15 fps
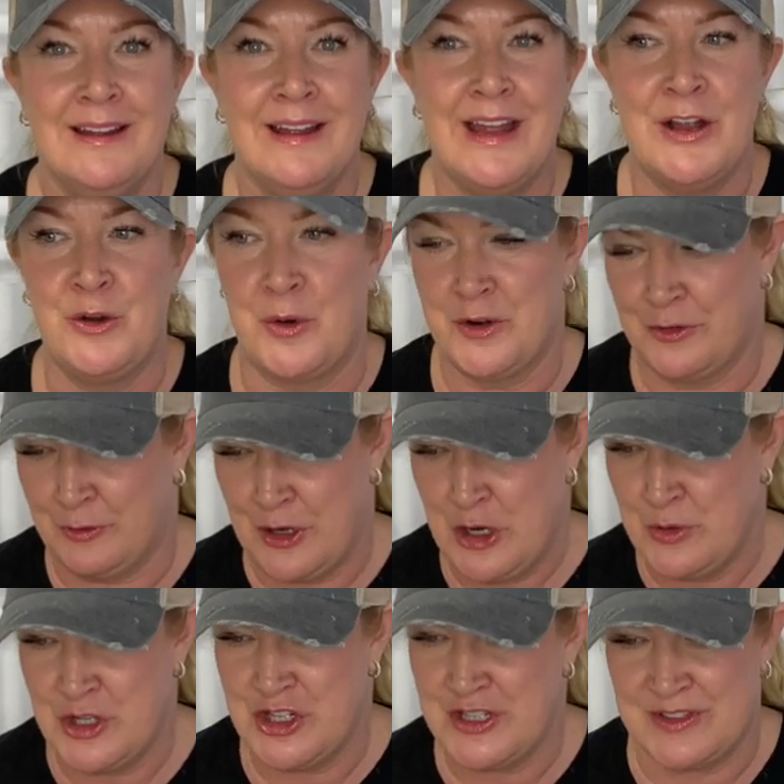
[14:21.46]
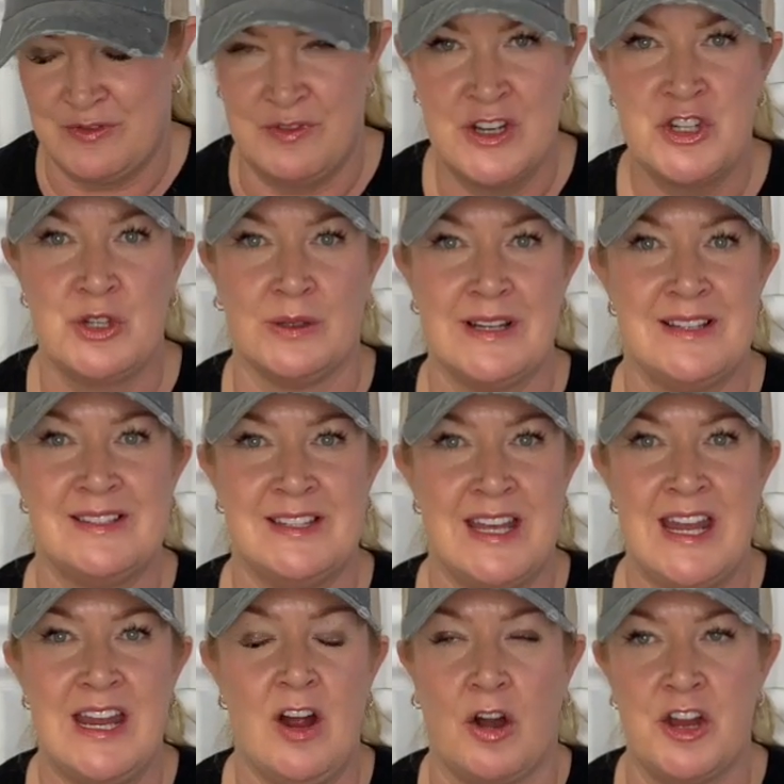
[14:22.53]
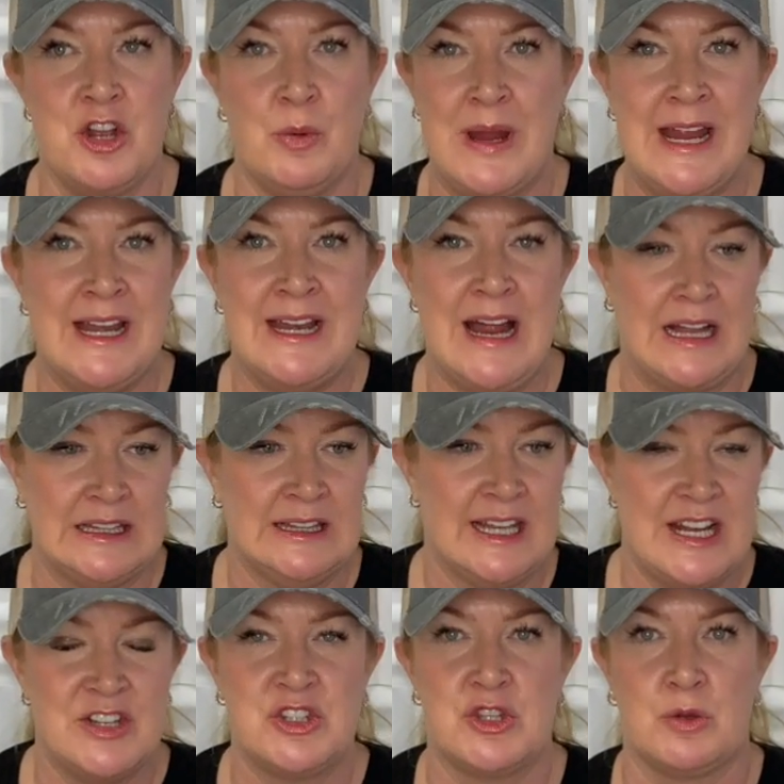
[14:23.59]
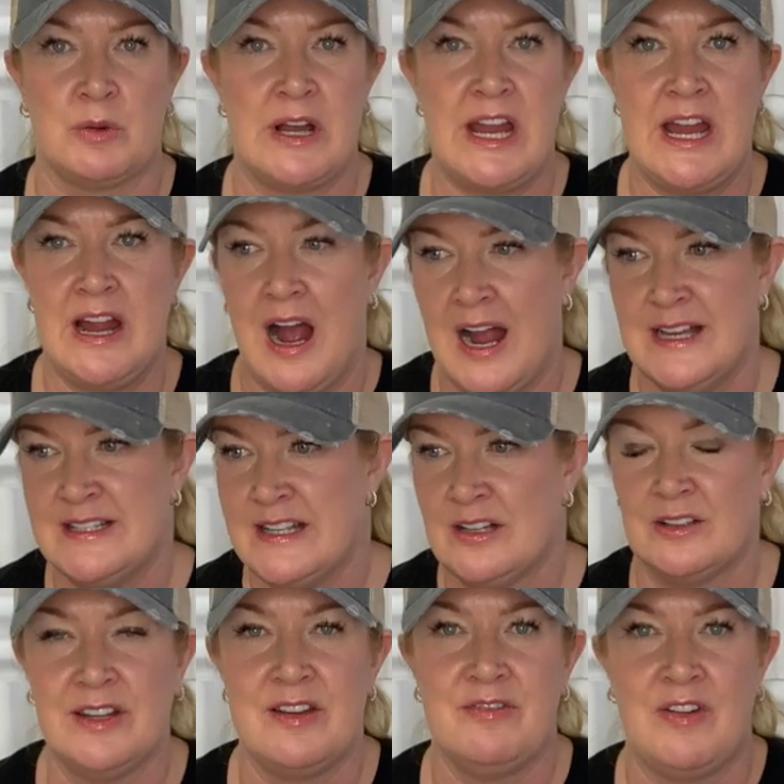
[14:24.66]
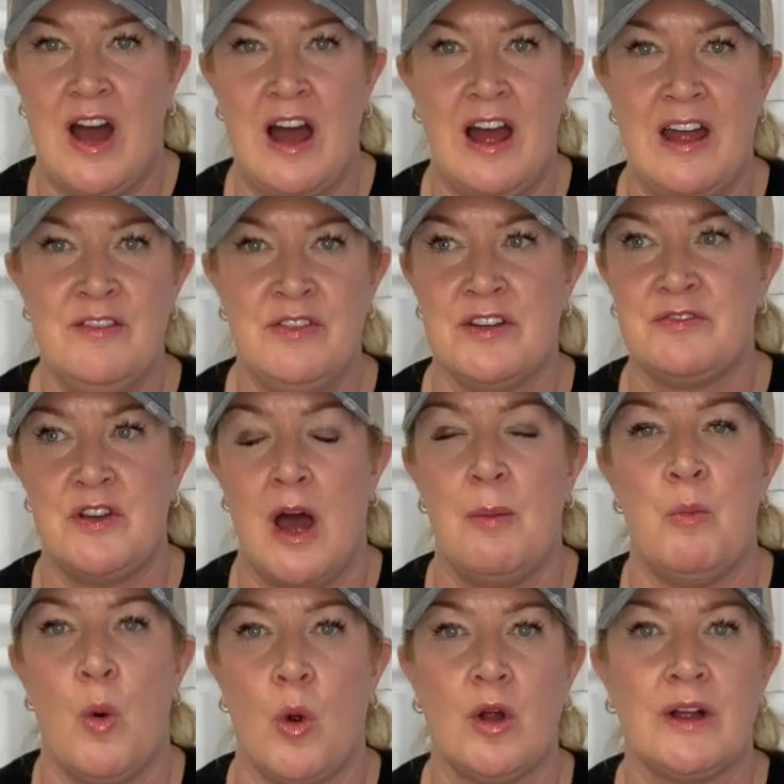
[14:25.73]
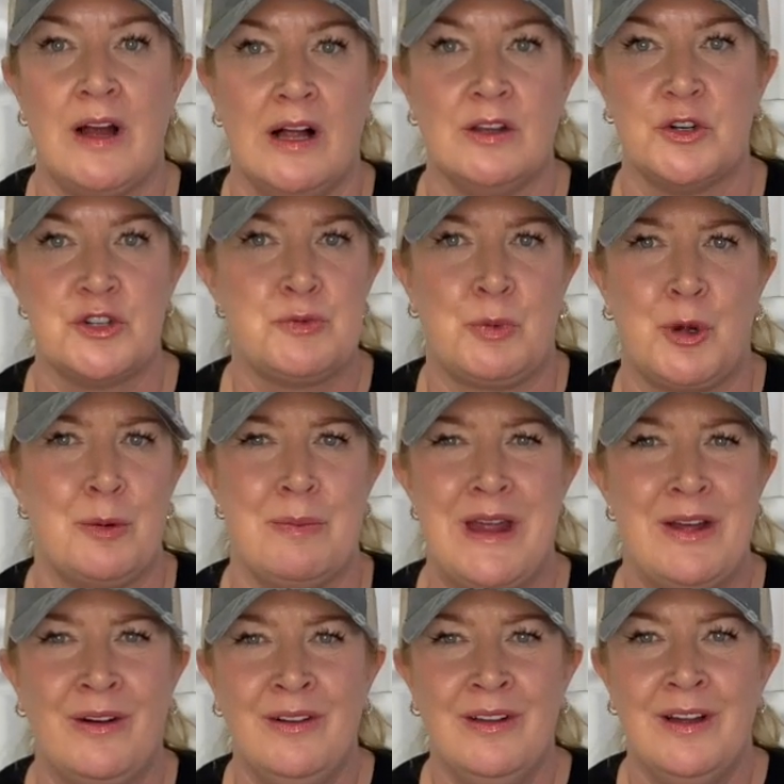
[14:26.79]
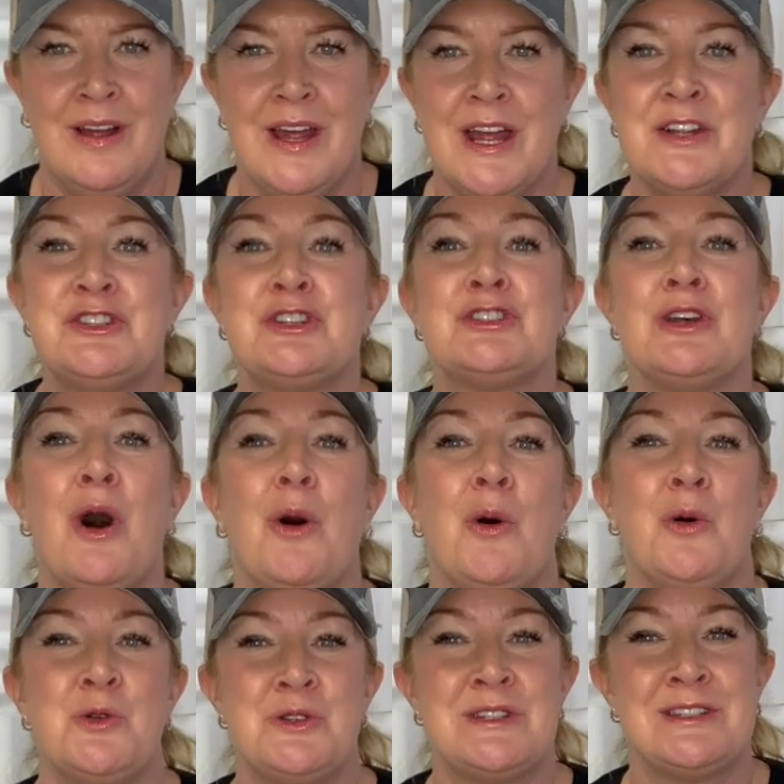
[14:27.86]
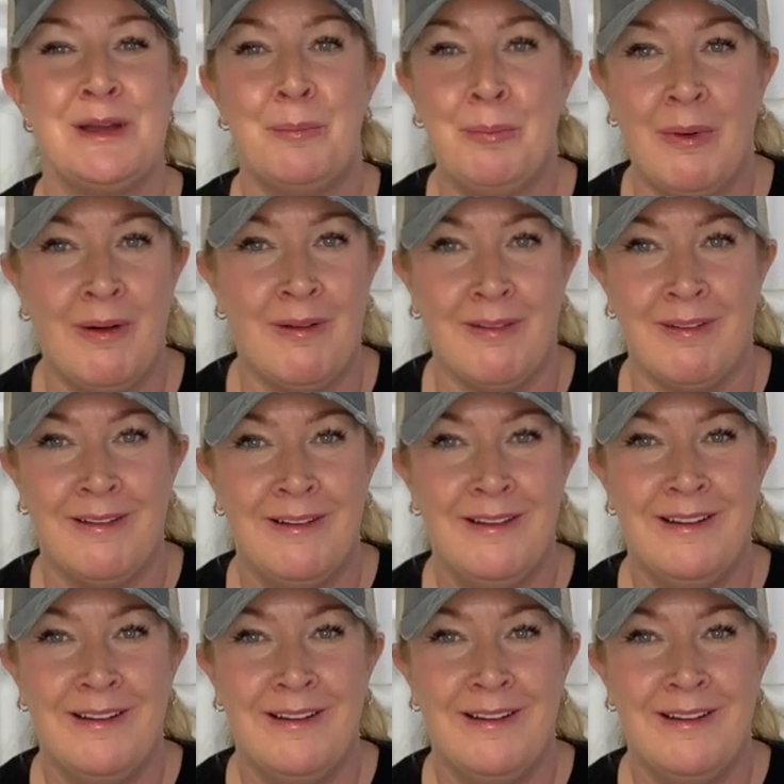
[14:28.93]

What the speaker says: in order for you to just visually see, are you eating at least 3, ideally 5, if not more colors per meal? It's so simple.